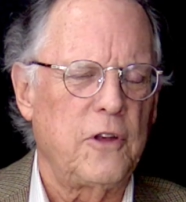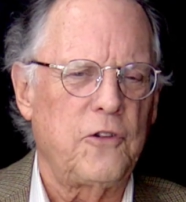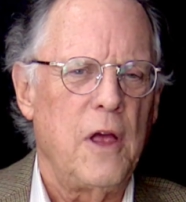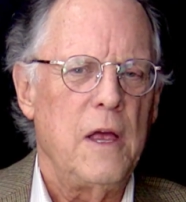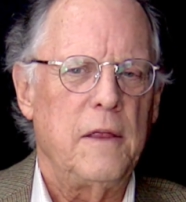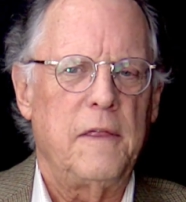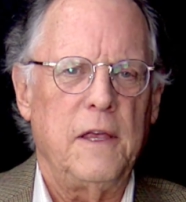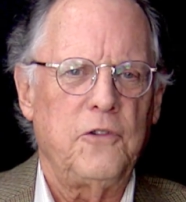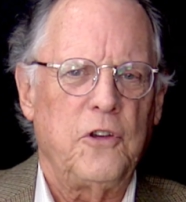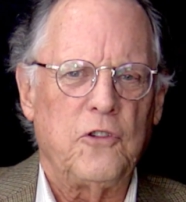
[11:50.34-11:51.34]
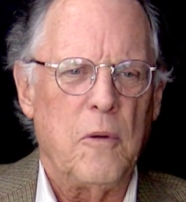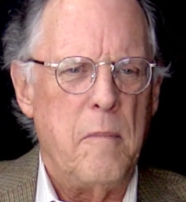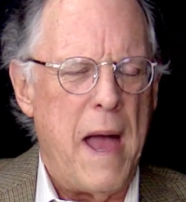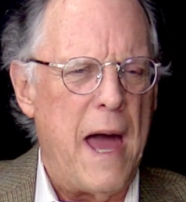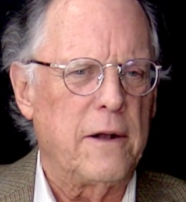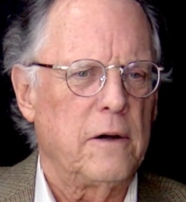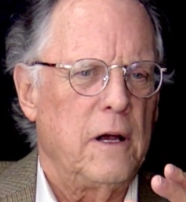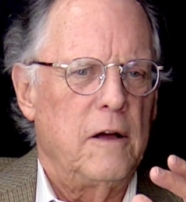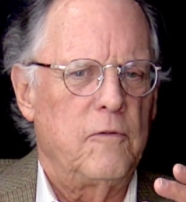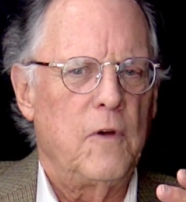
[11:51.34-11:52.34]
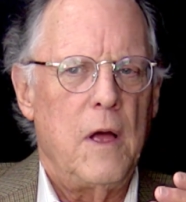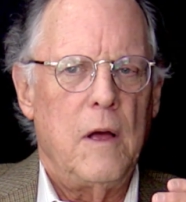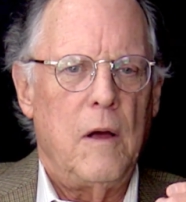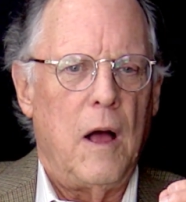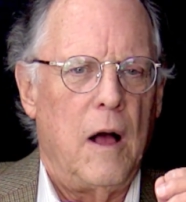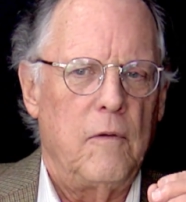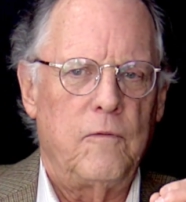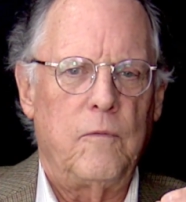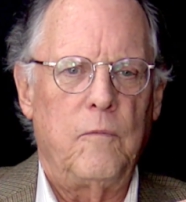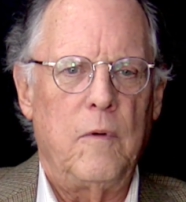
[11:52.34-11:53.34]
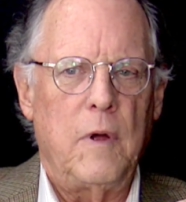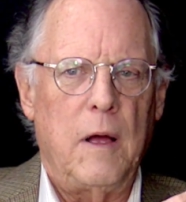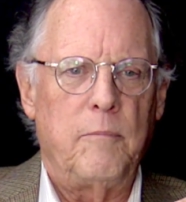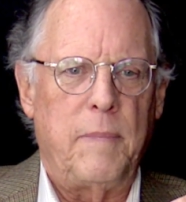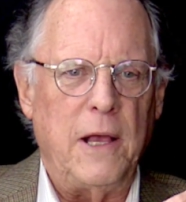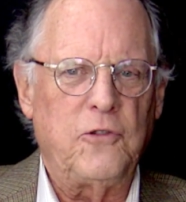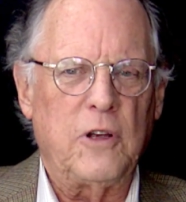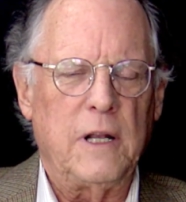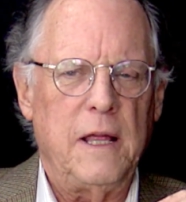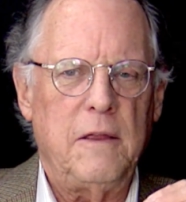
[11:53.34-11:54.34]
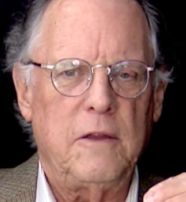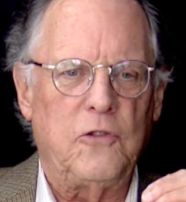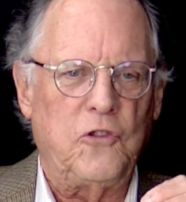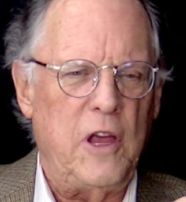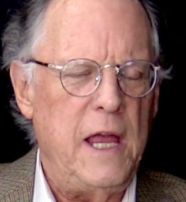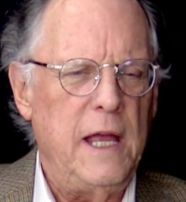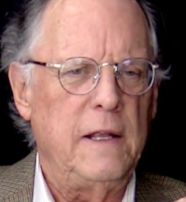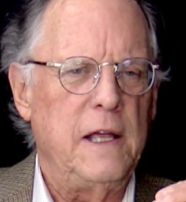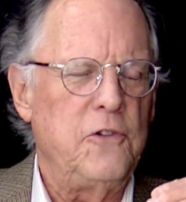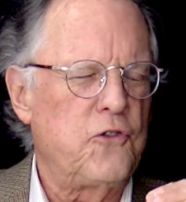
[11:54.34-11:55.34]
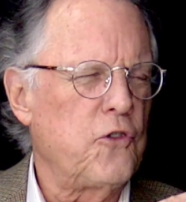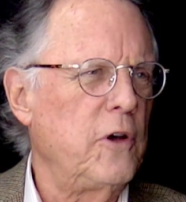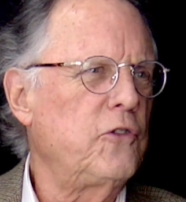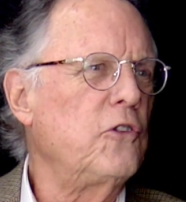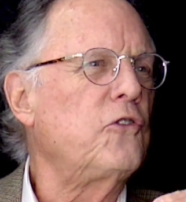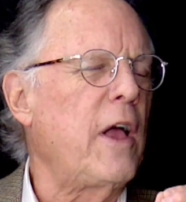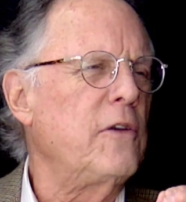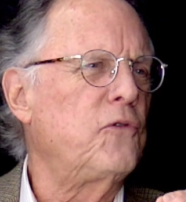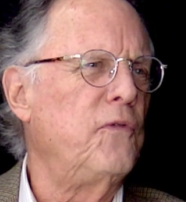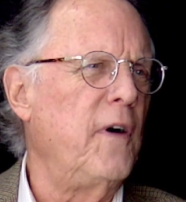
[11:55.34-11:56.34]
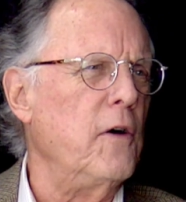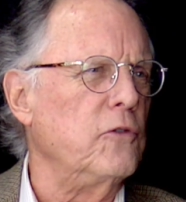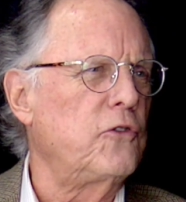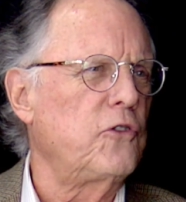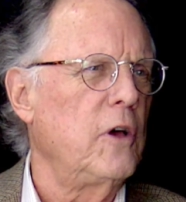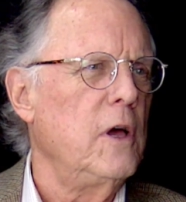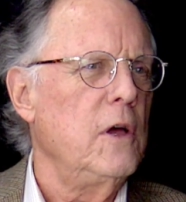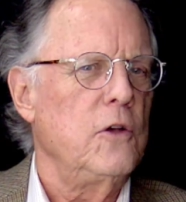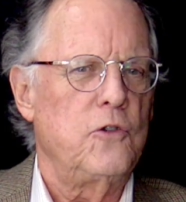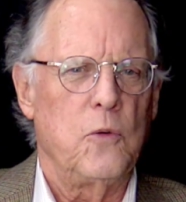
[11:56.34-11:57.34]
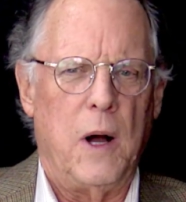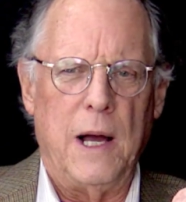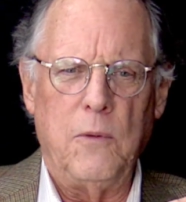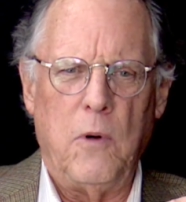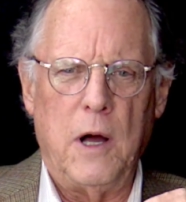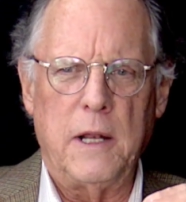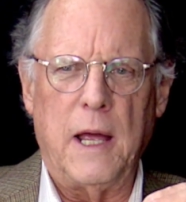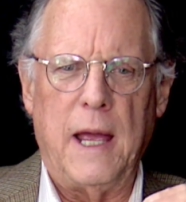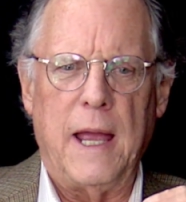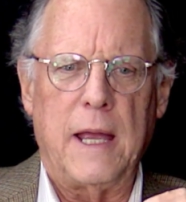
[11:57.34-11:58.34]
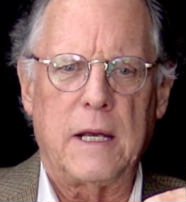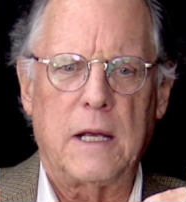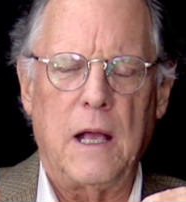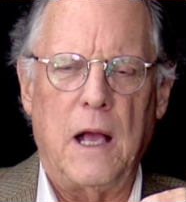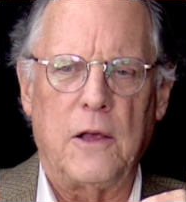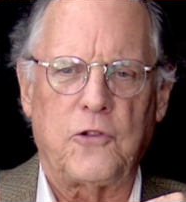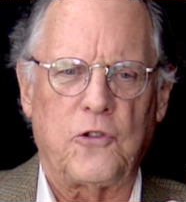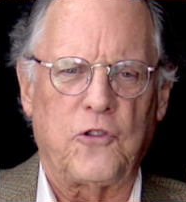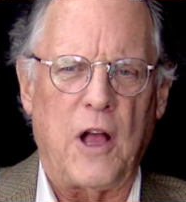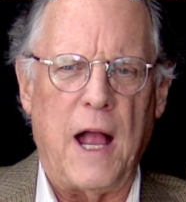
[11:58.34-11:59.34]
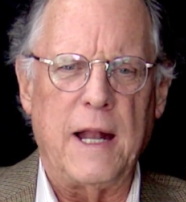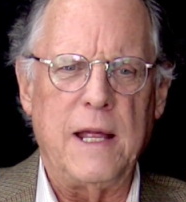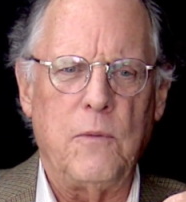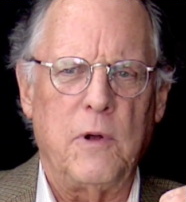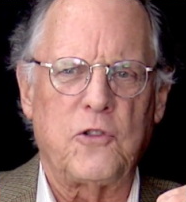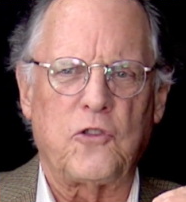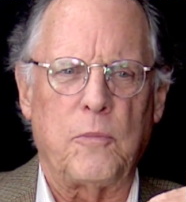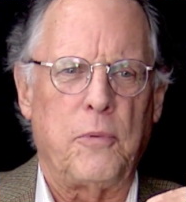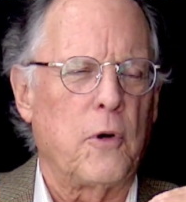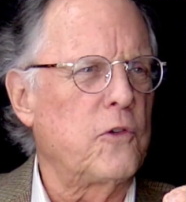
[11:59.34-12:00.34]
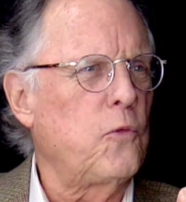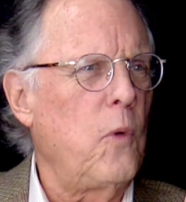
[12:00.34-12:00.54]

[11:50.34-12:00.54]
just, this is a matter of, of basically seeing these choices as votes. Mm-hmm. Do I want a a society which supports